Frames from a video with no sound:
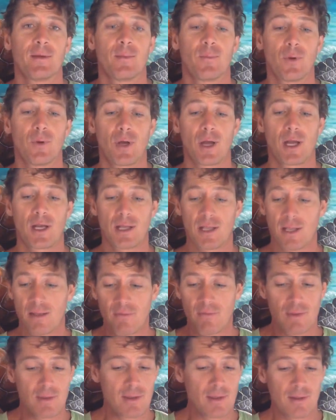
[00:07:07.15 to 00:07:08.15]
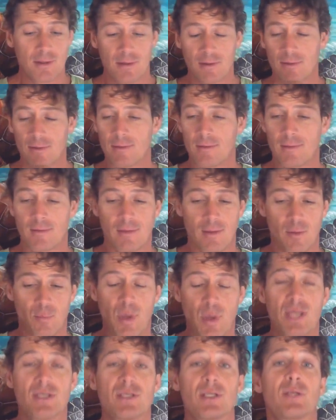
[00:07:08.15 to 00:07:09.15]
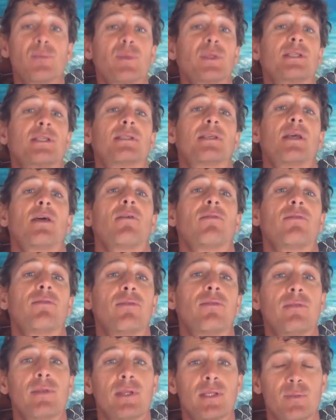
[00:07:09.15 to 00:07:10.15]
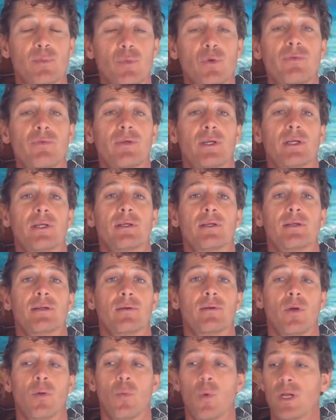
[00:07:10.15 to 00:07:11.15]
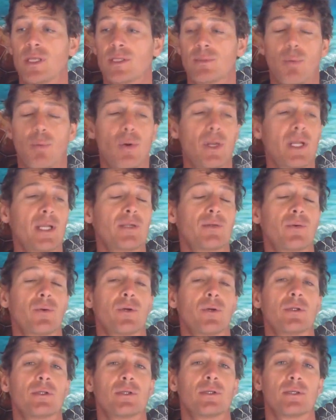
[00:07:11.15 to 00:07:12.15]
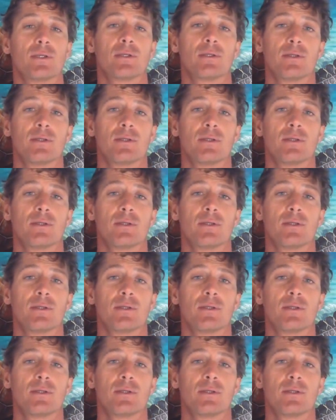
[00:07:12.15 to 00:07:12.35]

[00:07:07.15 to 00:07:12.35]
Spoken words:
We're not even the pendulum itself that's moving or what it's pointing towards.